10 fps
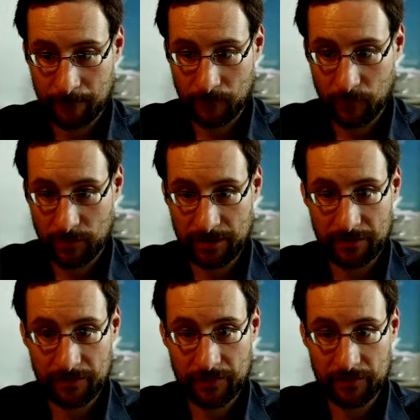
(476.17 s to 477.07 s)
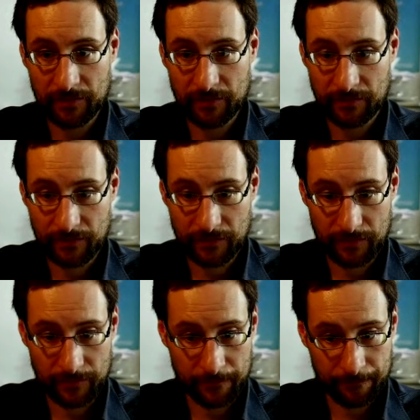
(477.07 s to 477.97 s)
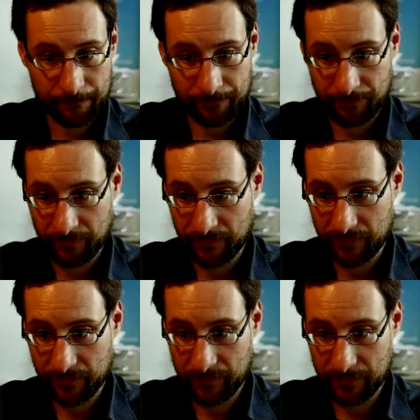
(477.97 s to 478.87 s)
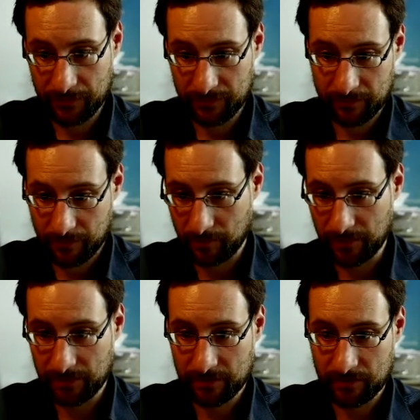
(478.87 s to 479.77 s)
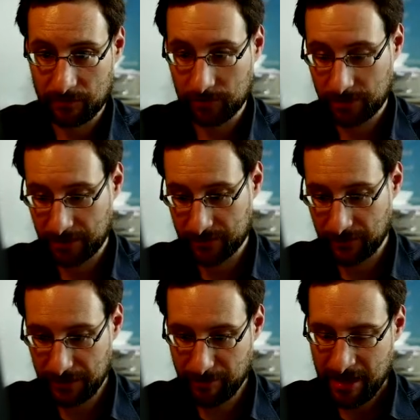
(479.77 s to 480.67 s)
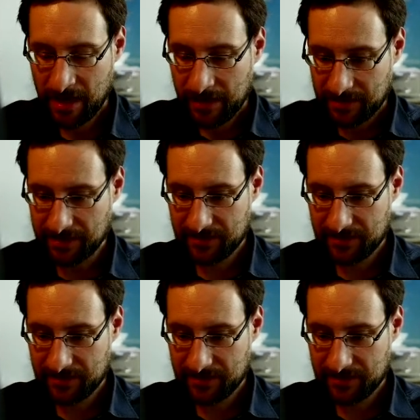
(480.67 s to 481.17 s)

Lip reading: Why is this? Darn, probably all kinds of. Anyway, let's